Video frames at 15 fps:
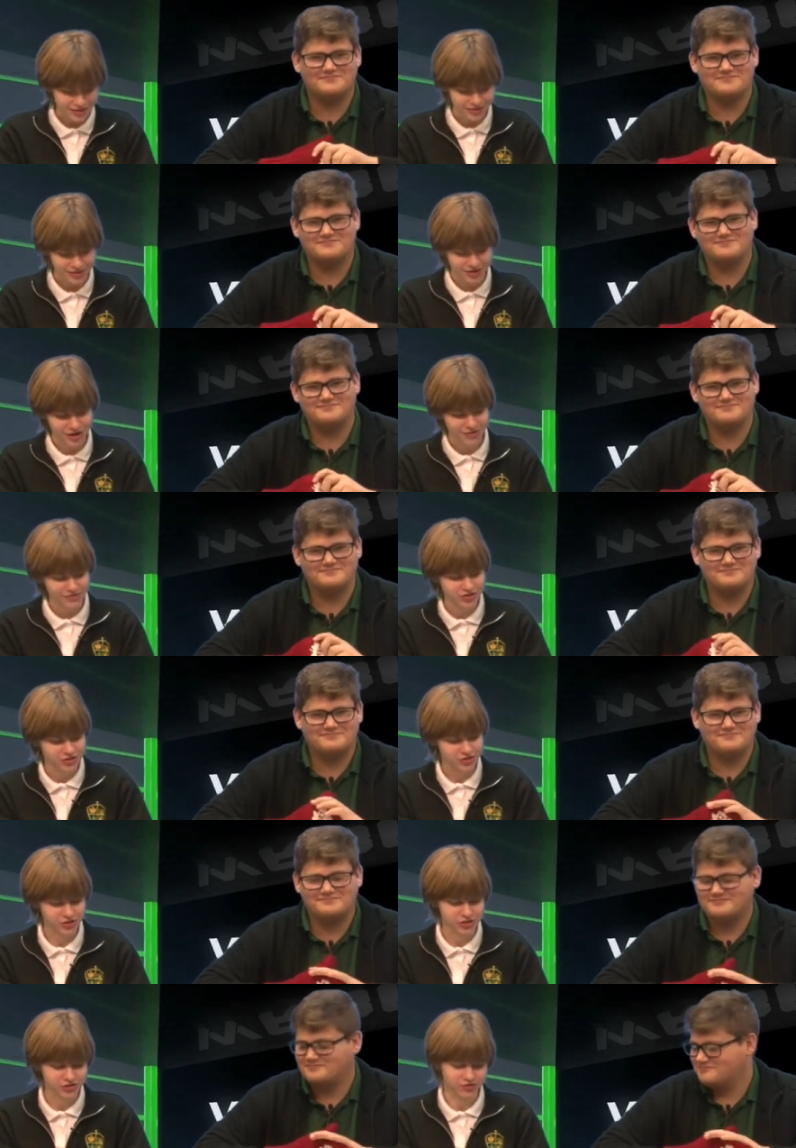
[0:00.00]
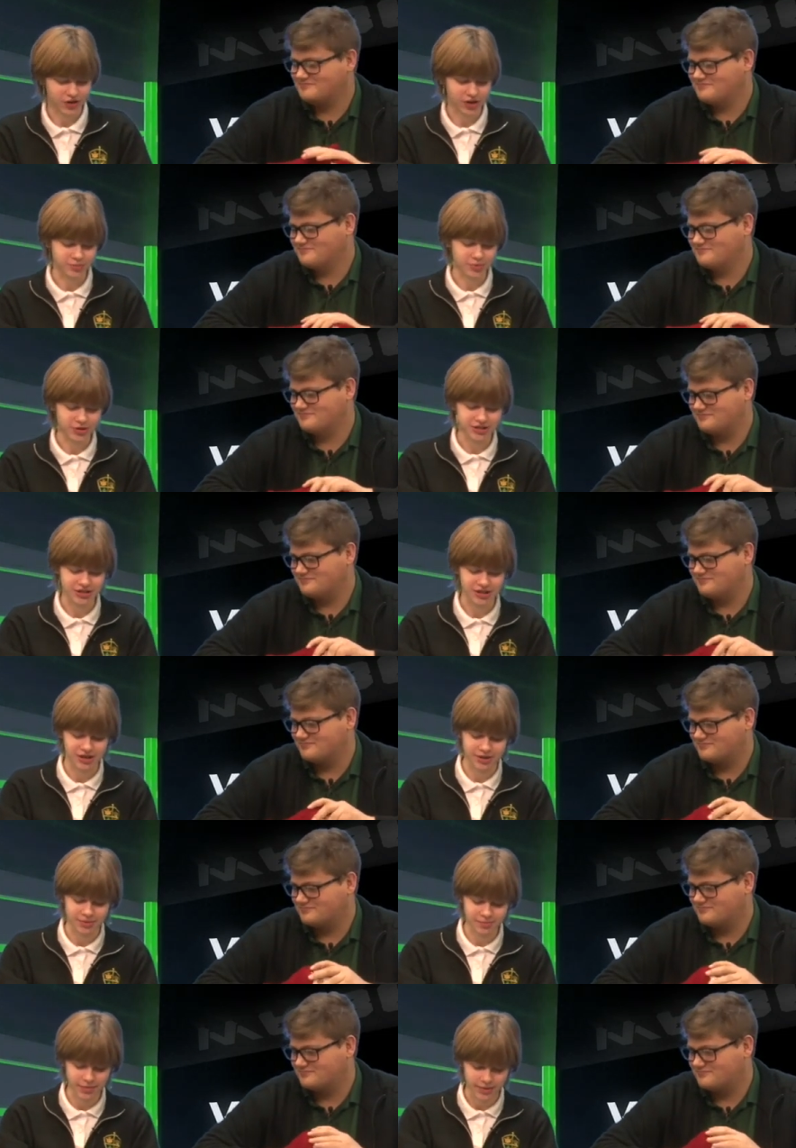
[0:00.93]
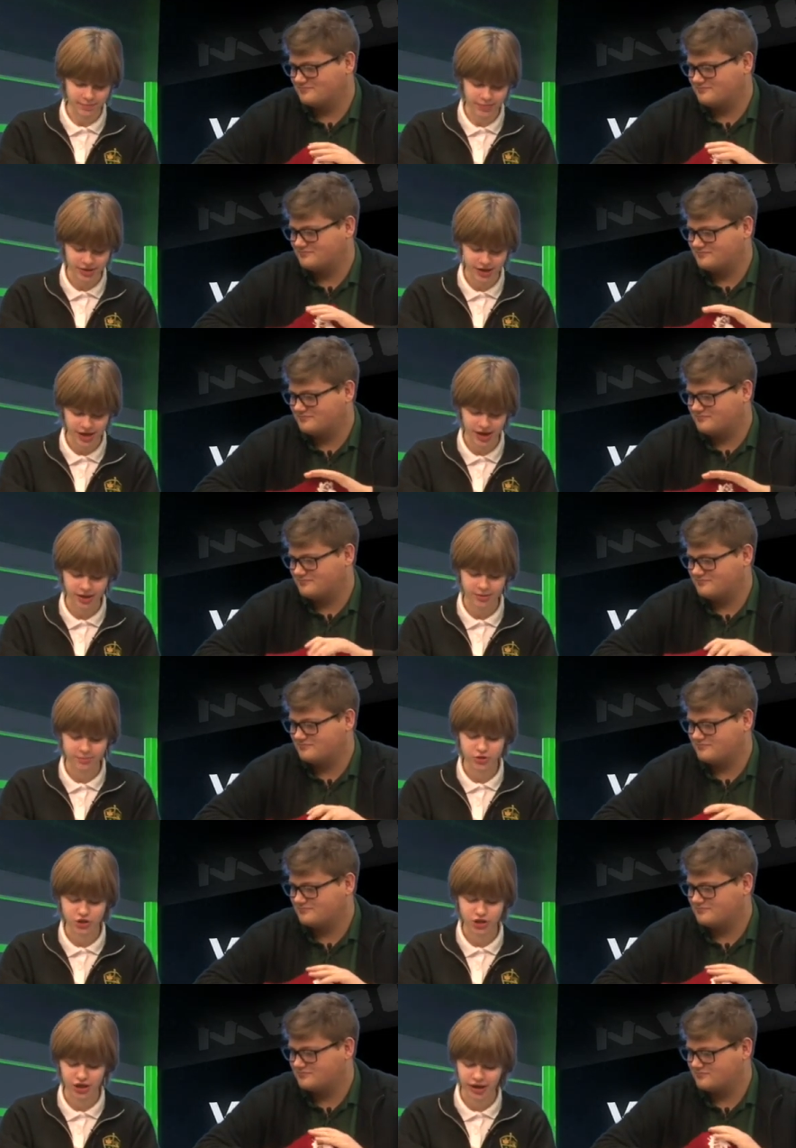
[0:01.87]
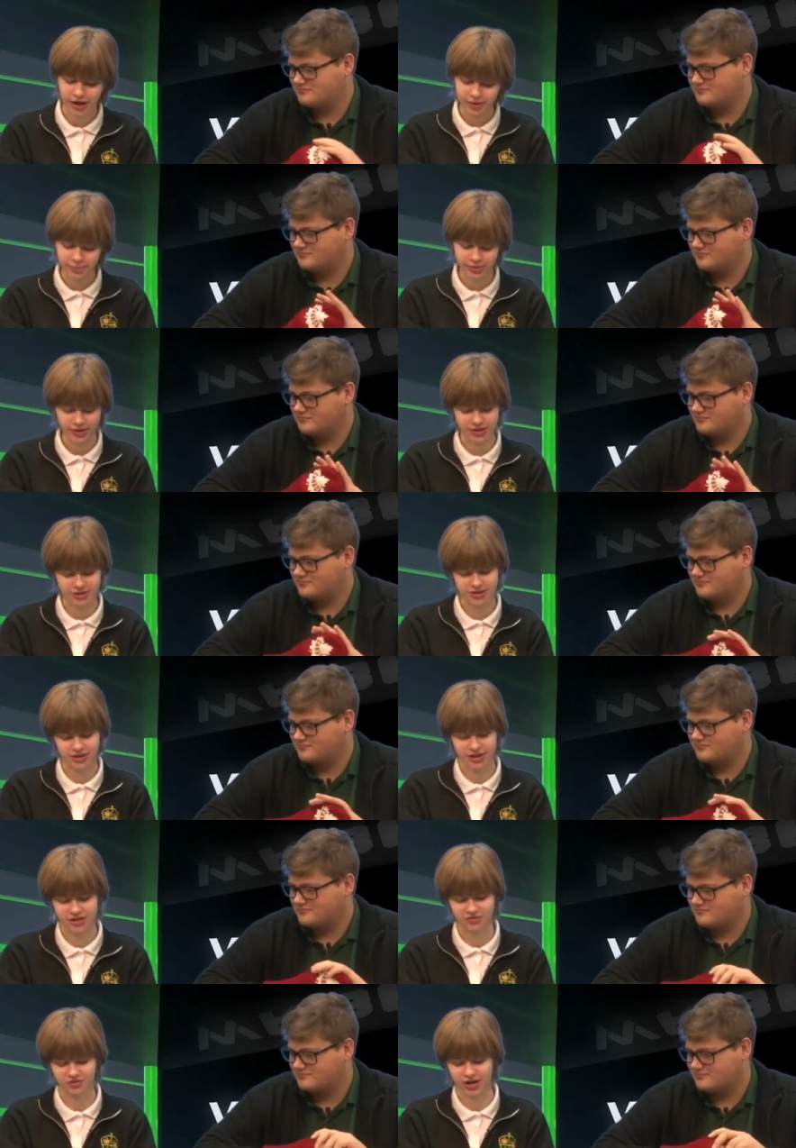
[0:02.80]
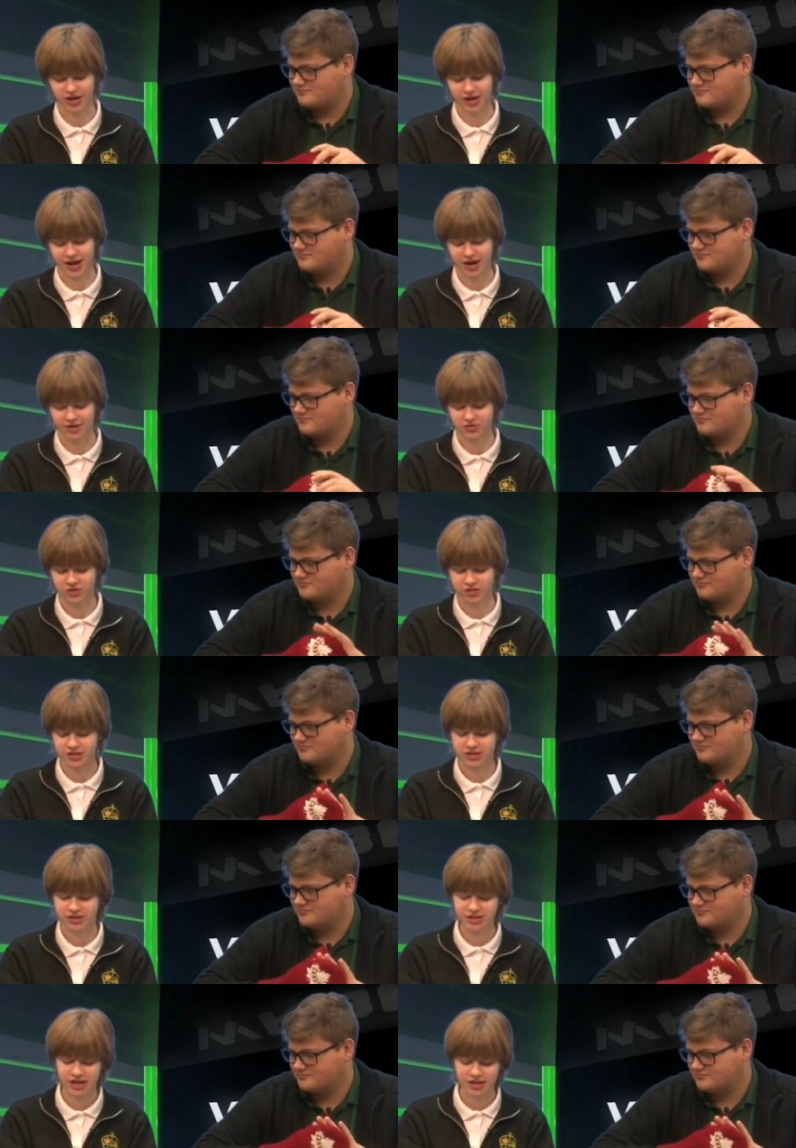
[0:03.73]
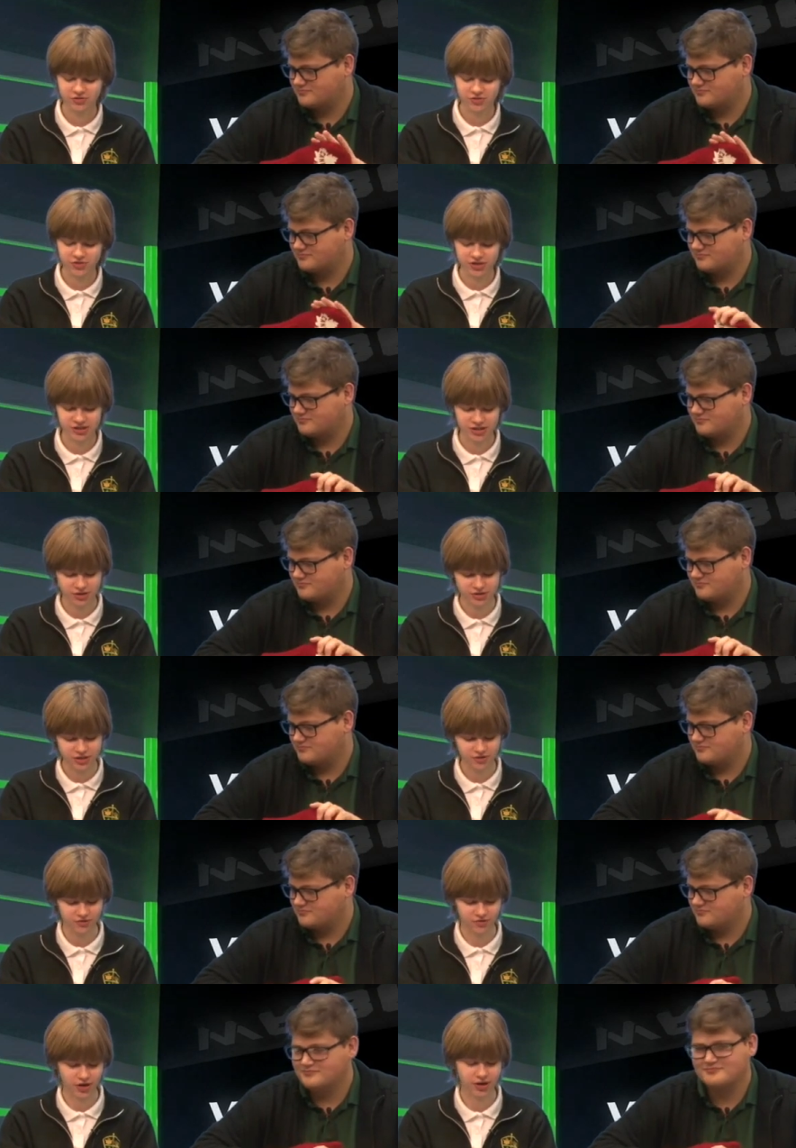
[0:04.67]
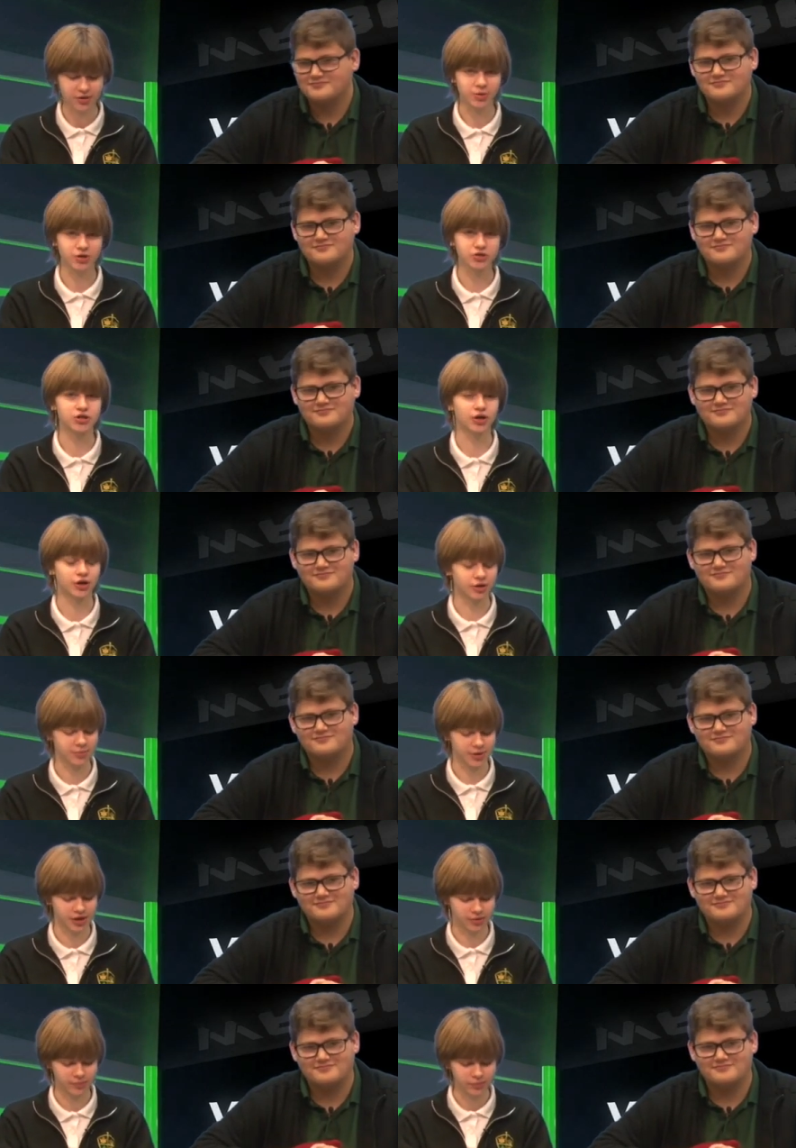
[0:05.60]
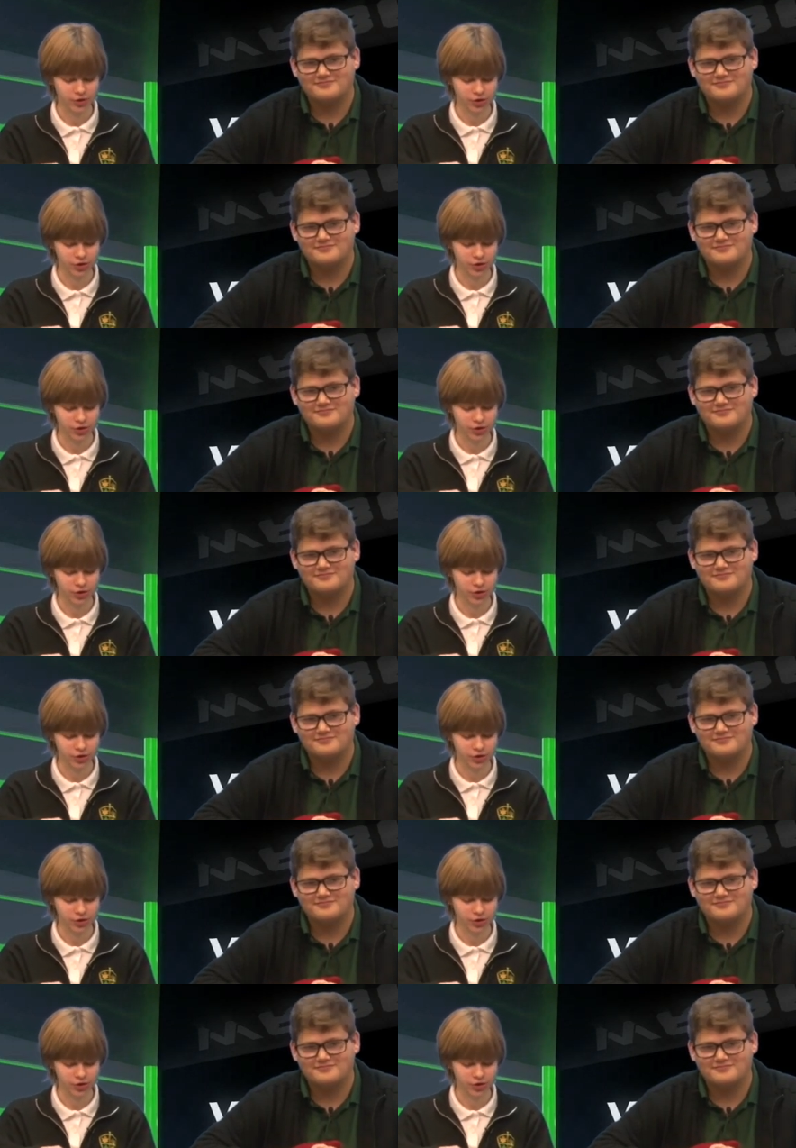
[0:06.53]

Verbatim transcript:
Speaker 1: the Novice Girls Volleyball team became champions last Friday after a successful Celtic Volleyball tournament.